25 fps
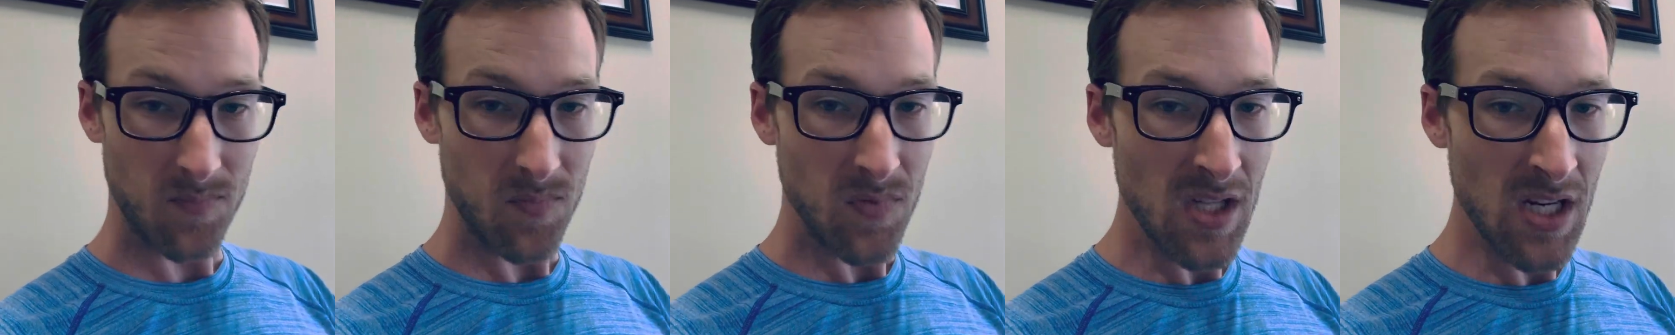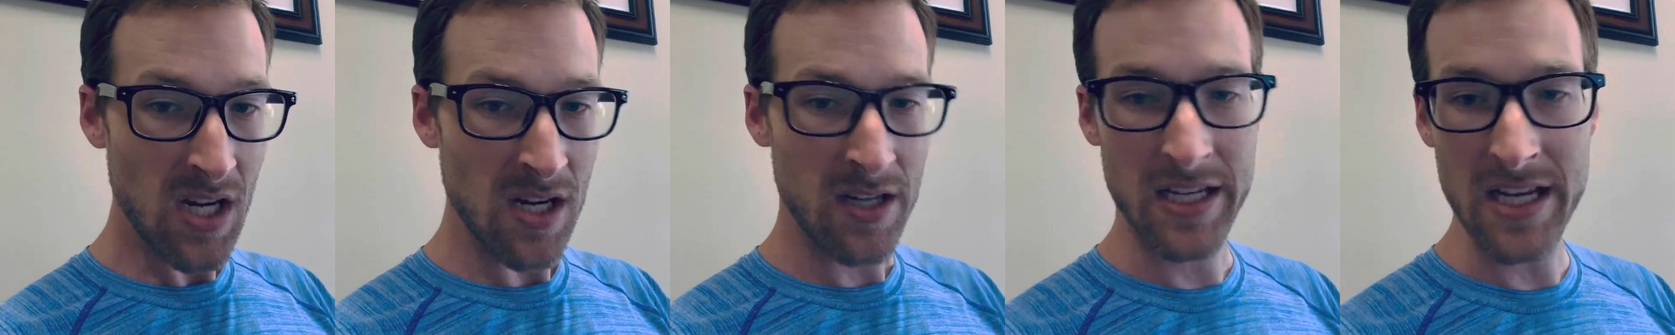
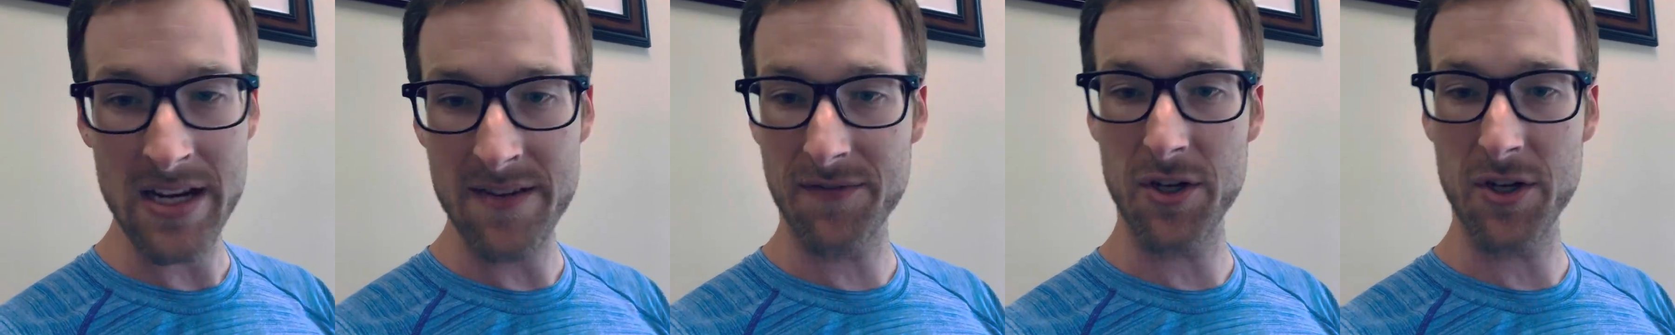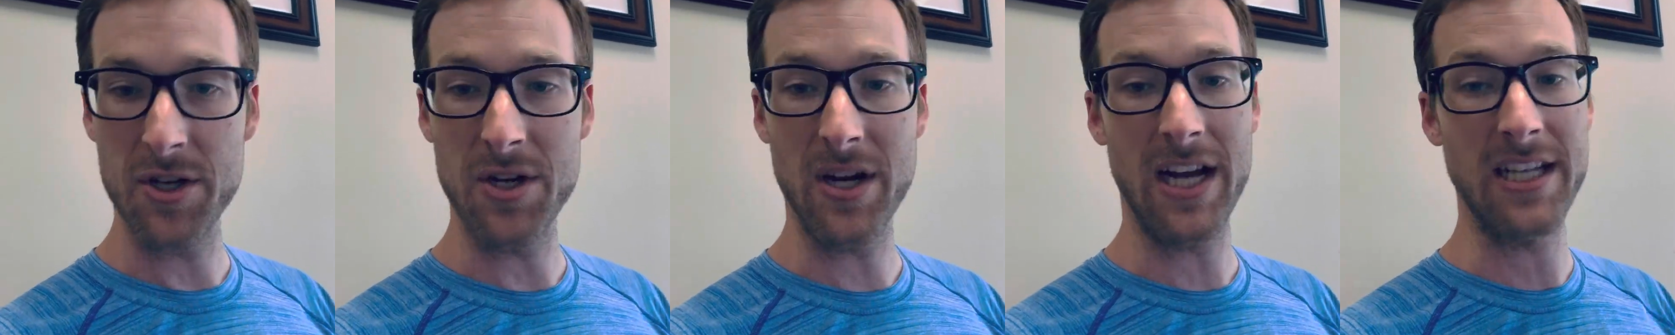again,
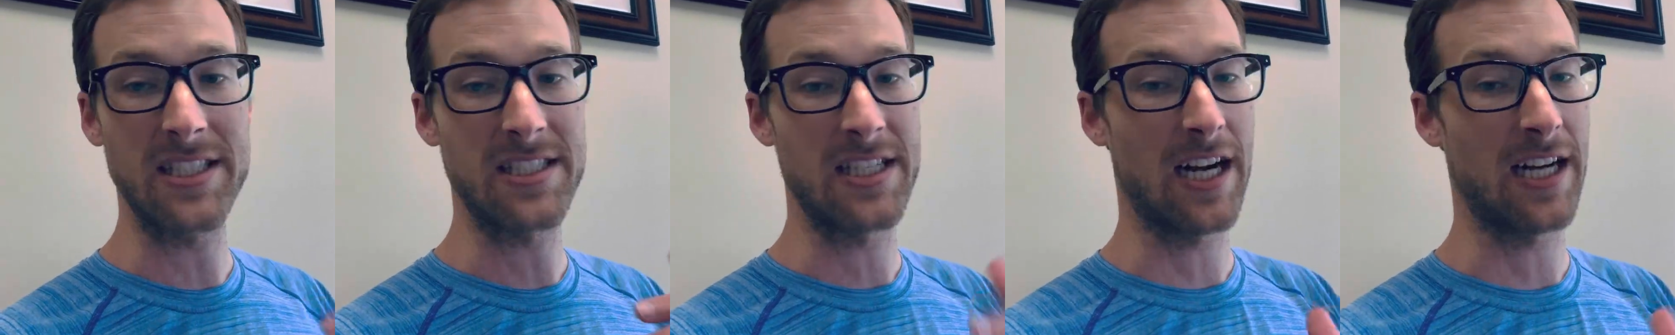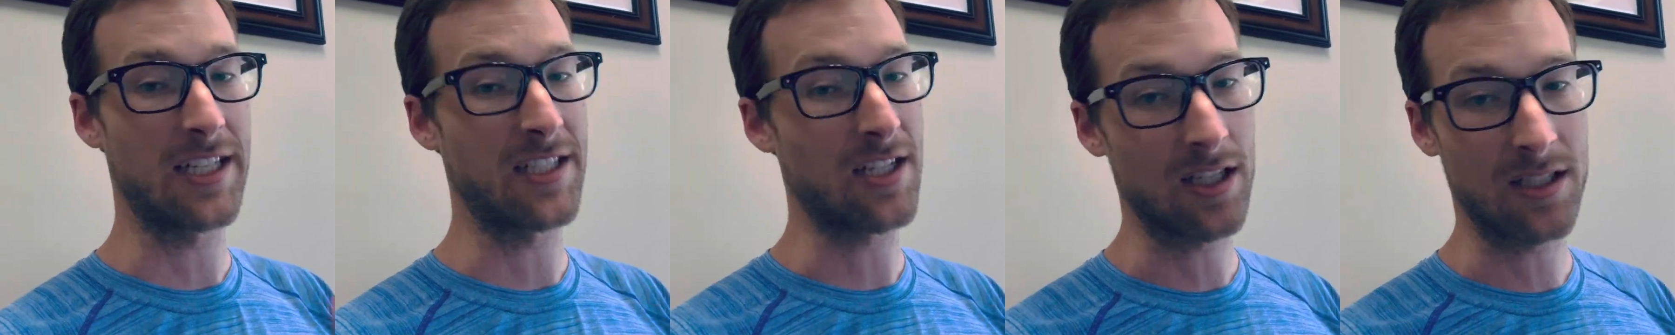for you guys,
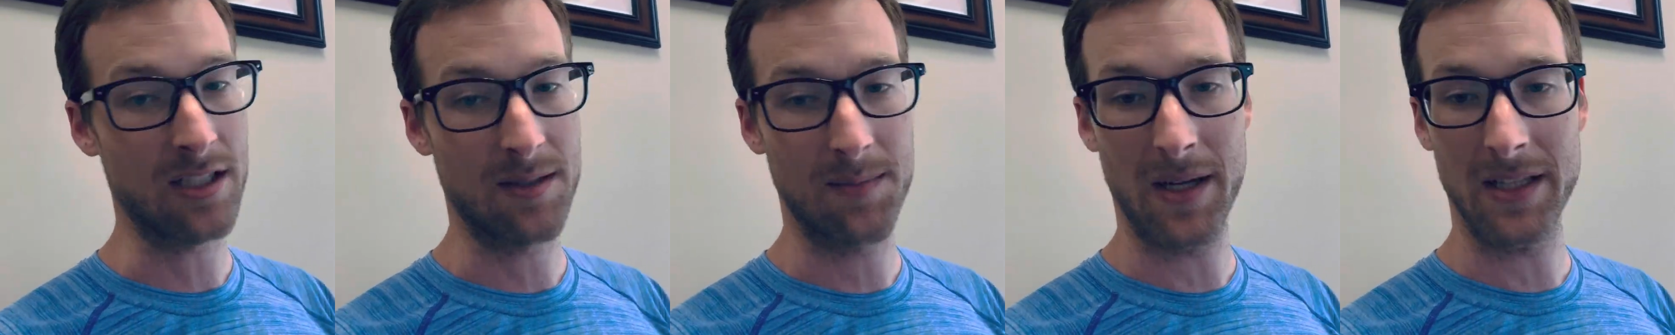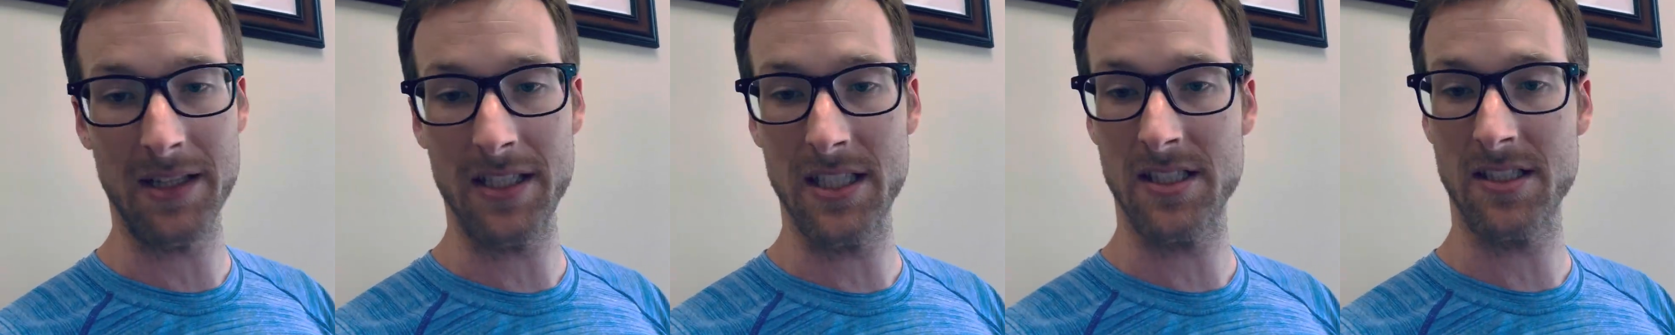and I talked
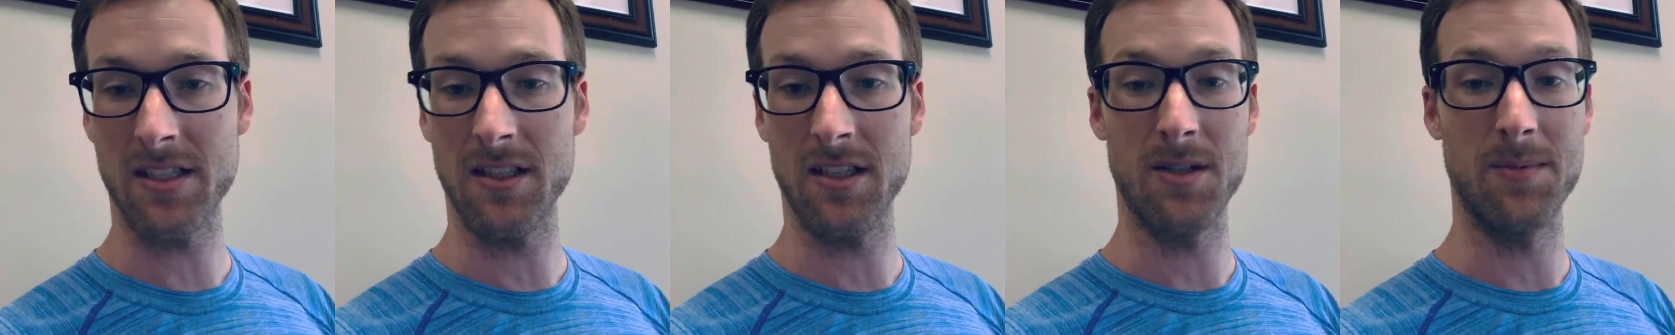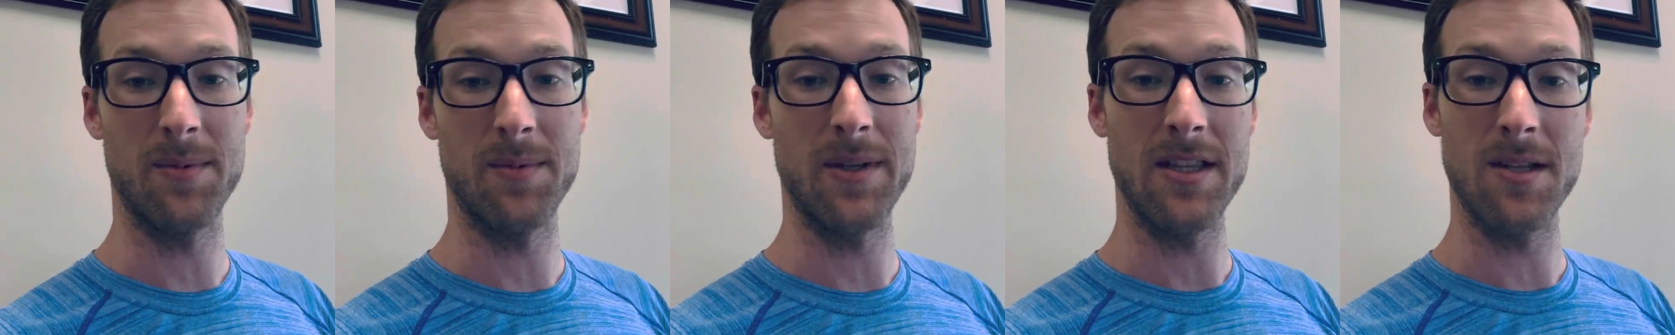about this a
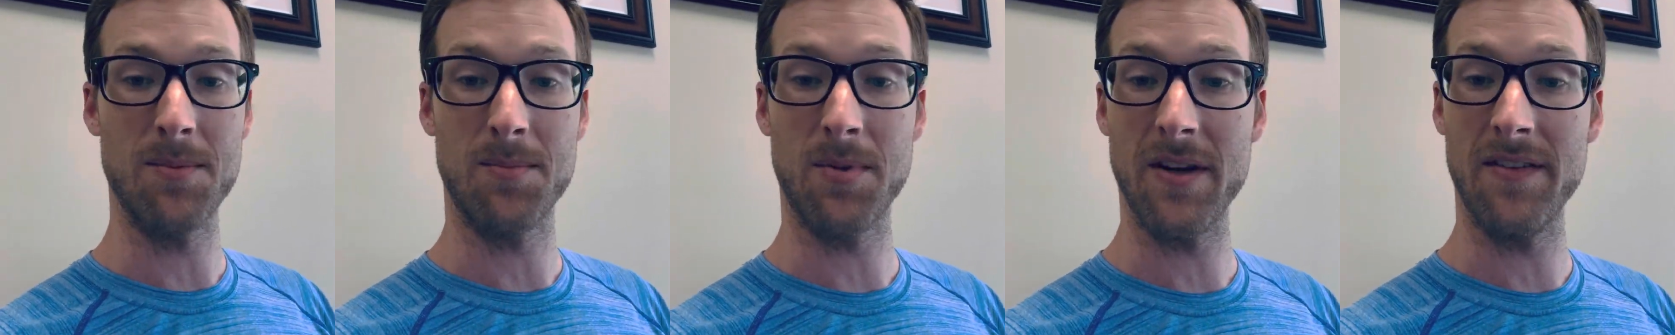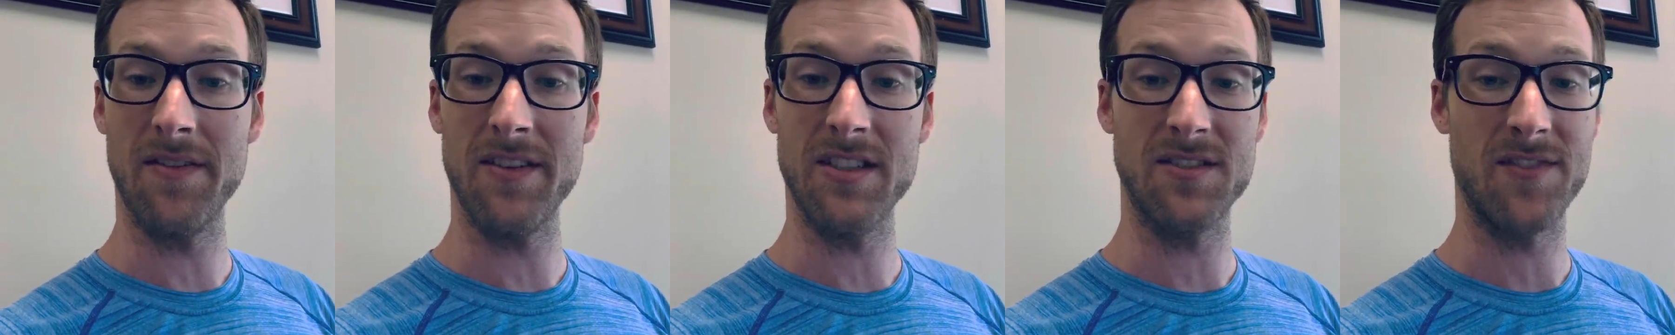little bit in the
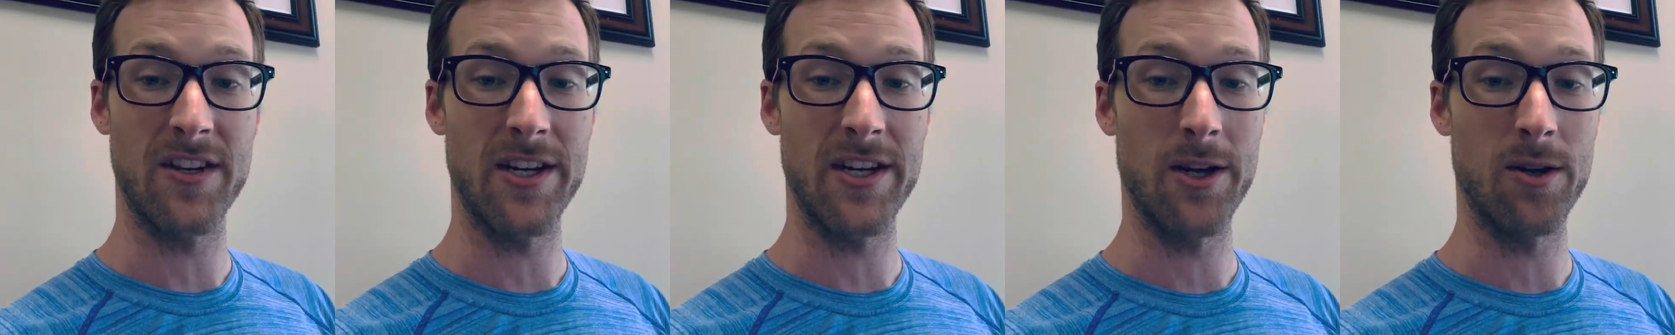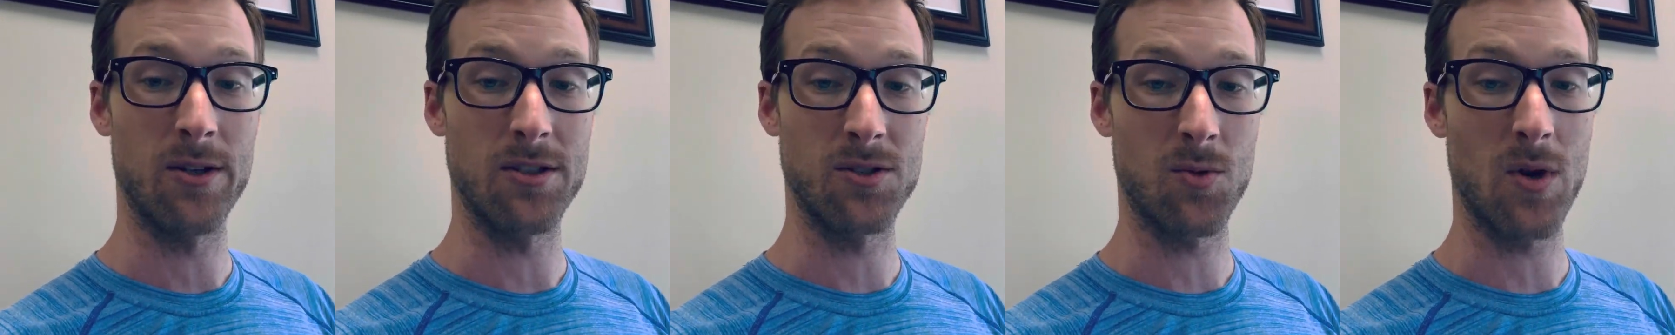previous
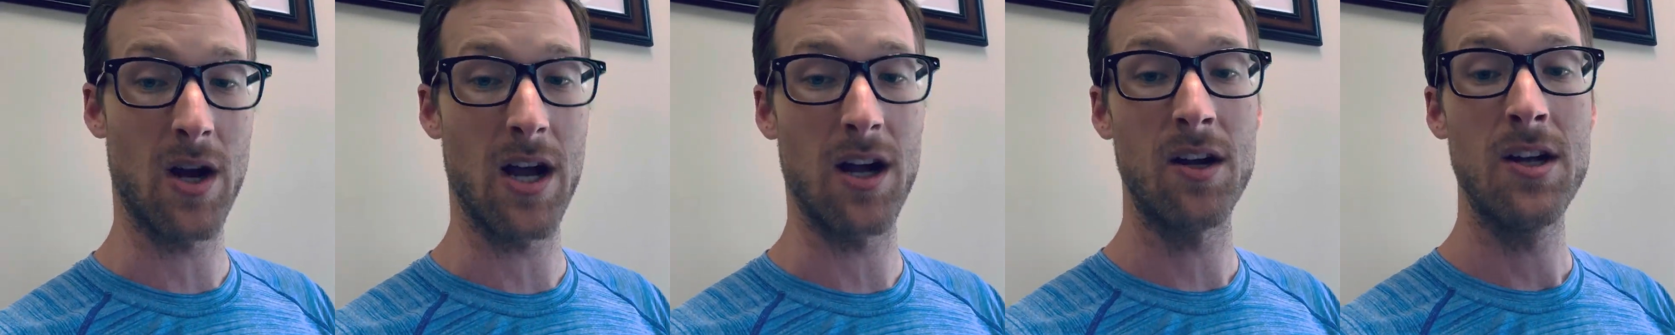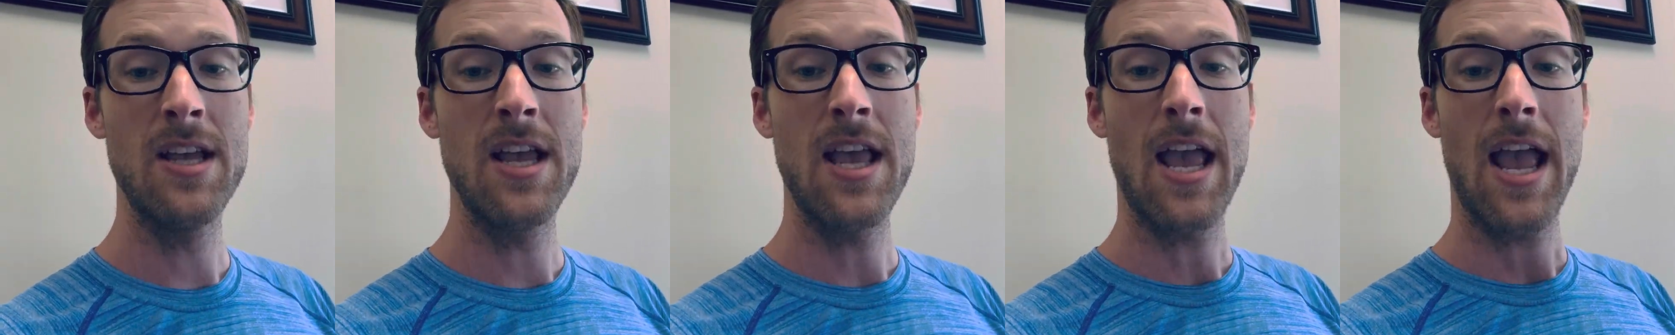video as
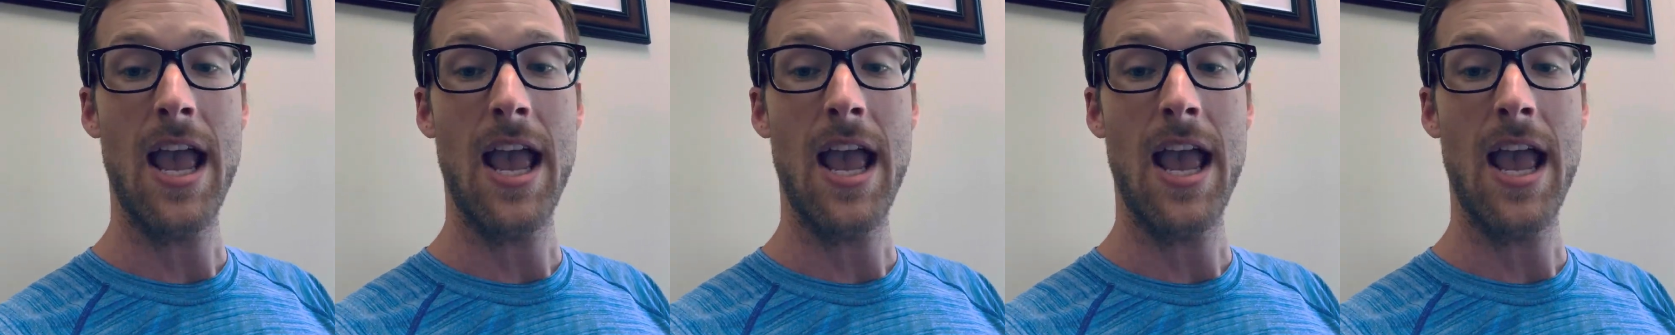well,